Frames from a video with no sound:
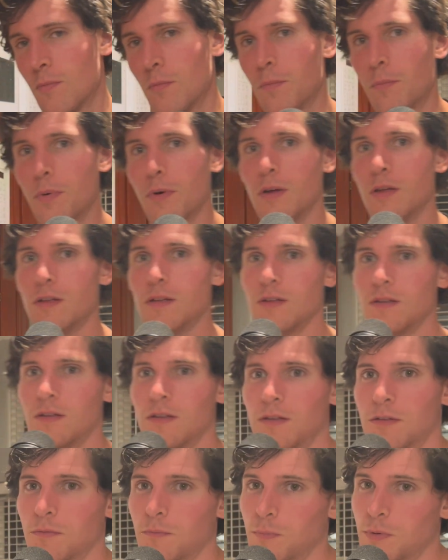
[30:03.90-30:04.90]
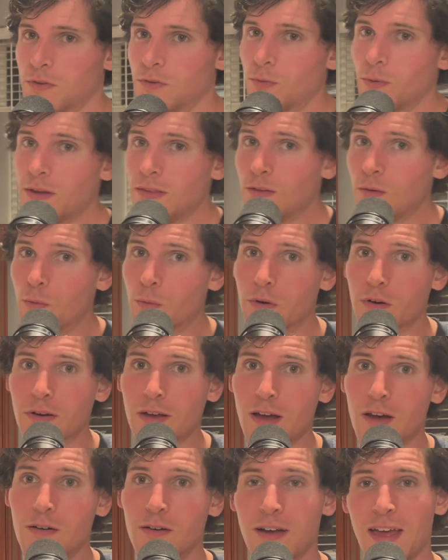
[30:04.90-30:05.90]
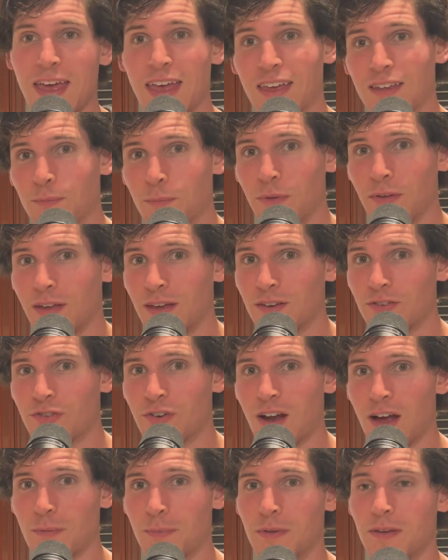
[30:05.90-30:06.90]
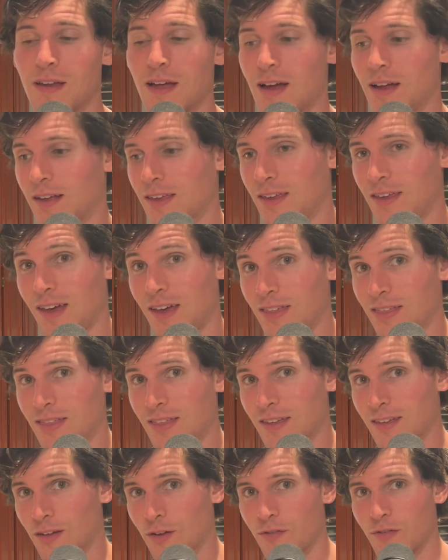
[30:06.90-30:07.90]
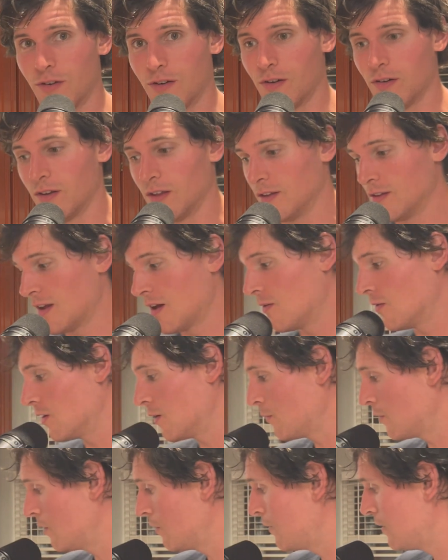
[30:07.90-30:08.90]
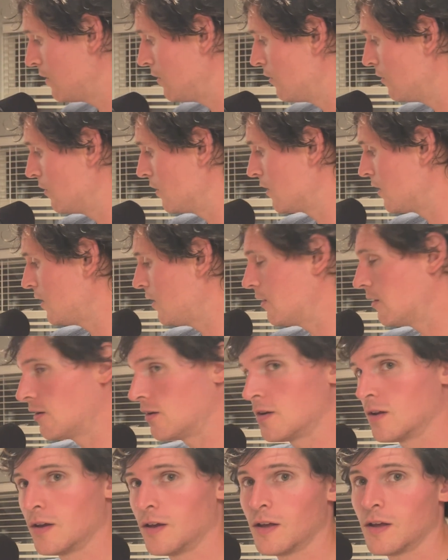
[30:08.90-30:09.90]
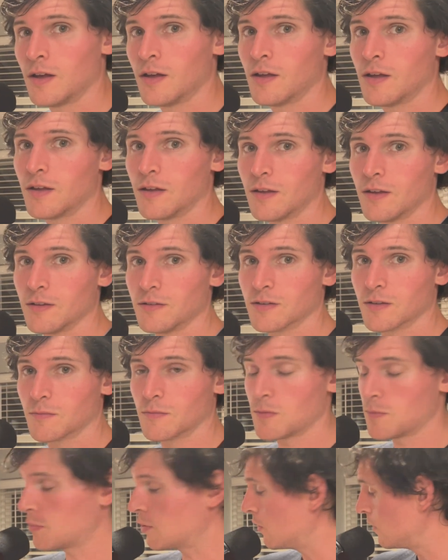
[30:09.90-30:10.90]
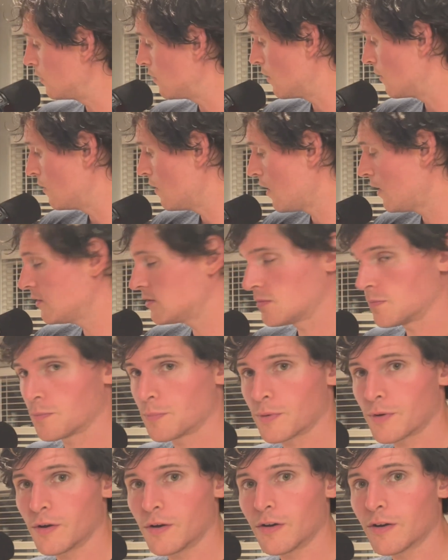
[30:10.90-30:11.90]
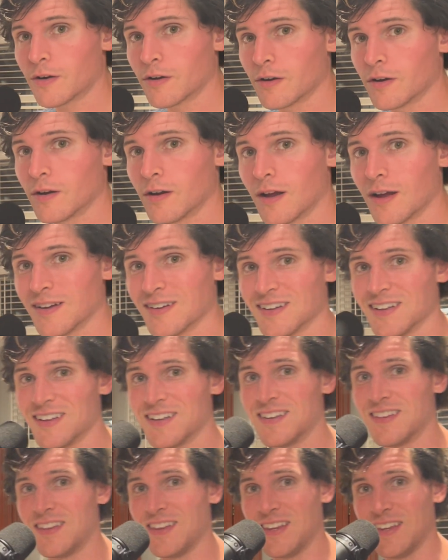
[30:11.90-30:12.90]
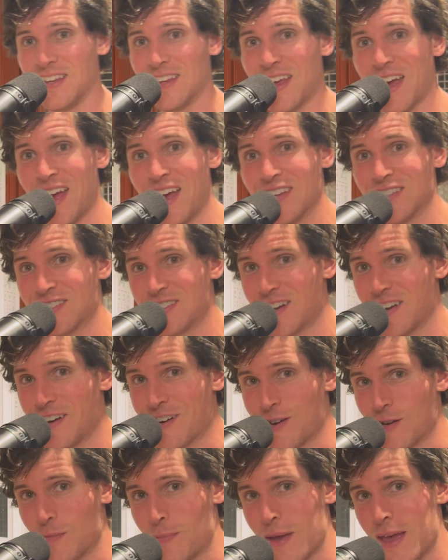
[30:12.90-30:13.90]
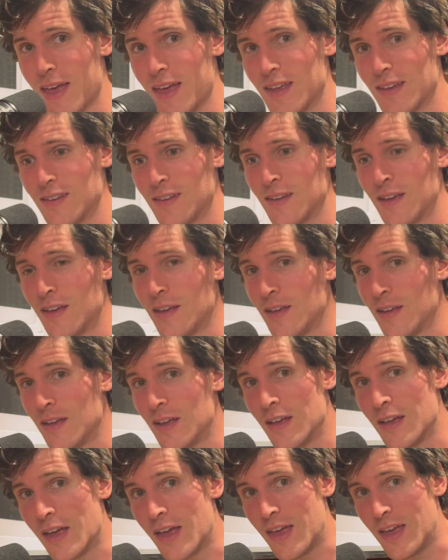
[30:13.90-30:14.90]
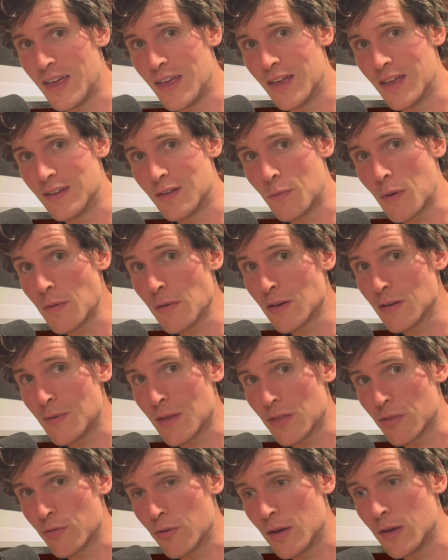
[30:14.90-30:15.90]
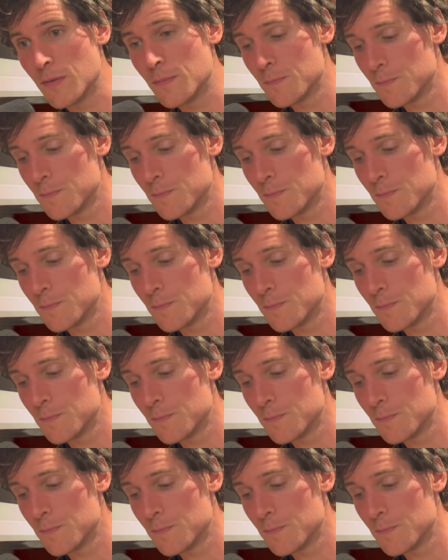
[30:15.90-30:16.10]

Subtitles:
but between the workout and playing drop-in hockey, I think I've earned it. Now what I'm going to be doing here is I'm going to be putting a nice burger on the cast iron pan, and I'm probably going to make 3.